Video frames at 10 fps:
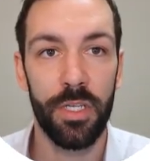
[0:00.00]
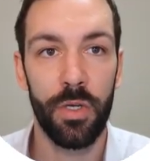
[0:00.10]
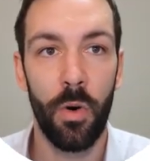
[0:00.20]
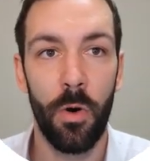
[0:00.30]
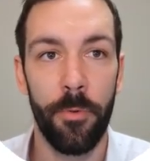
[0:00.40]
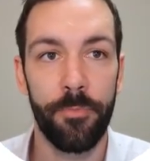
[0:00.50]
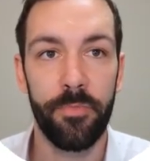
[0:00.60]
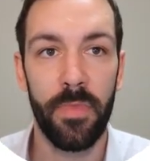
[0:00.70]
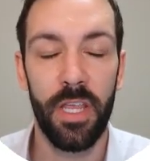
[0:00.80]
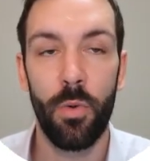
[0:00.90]
score.
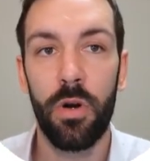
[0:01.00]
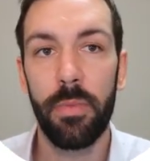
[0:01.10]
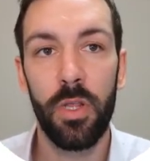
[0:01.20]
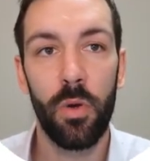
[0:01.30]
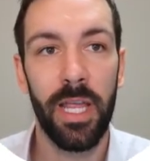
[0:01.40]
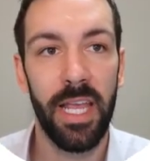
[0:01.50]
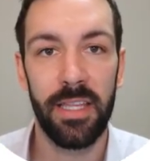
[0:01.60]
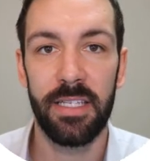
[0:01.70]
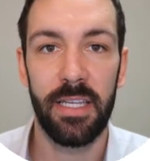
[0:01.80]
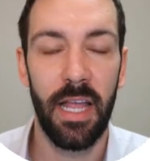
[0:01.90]
You want to be looking
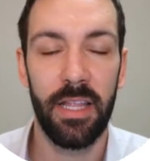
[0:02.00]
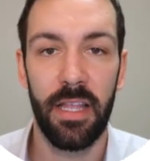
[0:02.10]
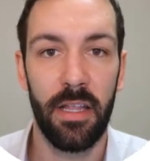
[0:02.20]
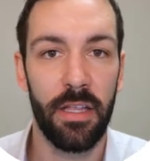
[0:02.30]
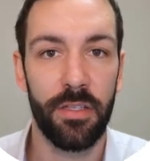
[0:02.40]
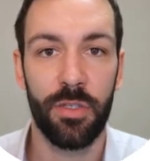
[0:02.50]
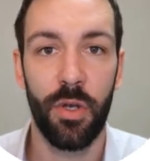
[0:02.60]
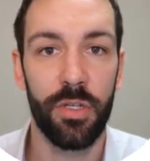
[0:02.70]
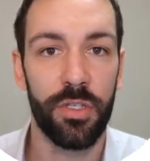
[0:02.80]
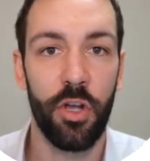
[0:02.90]
at this at
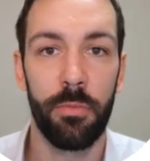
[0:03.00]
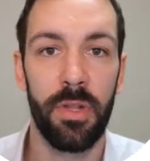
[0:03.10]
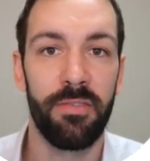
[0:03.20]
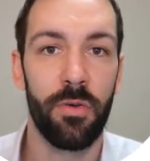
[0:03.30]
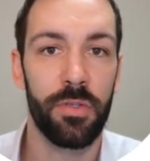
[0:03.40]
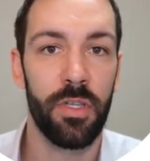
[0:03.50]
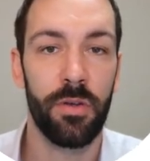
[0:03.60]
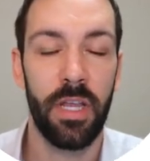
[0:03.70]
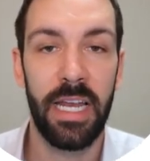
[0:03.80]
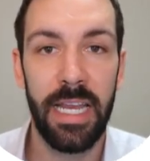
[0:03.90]
search term level.
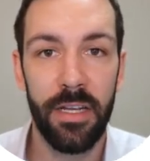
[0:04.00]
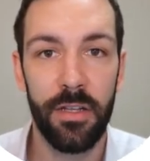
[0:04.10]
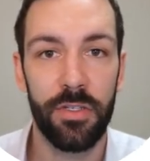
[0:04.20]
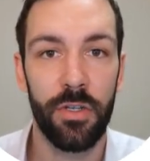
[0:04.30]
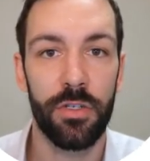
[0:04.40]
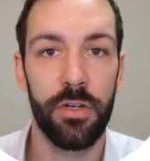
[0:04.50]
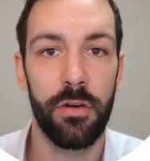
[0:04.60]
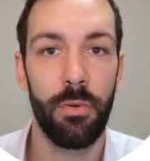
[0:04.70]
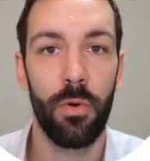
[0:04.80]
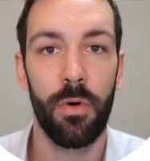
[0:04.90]
So getting into the search
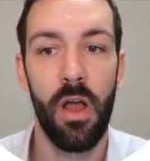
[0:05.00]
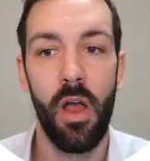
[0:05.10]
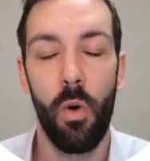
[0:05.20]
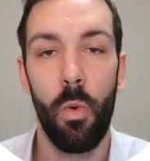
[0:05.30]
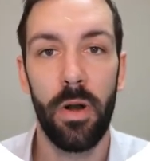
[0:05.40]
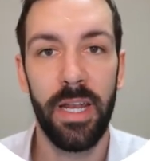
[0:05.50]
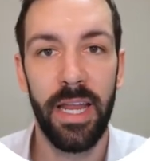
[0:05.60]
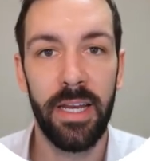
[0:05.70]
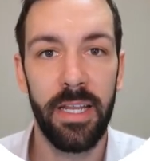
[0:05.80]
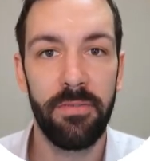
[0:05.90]
term report, what
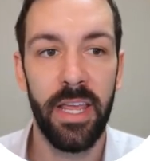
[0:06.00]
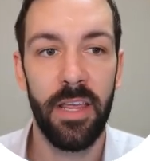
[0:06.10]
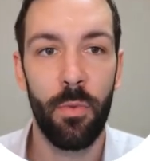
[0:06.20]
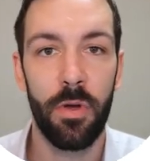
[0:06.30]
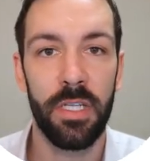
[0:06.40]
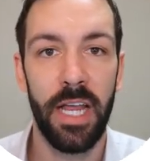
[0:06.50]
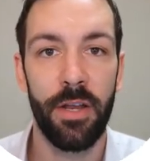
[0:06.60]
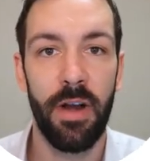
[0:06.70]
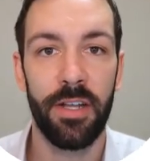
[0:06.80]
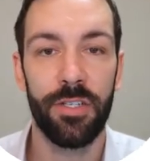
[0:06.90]
negative keywords are your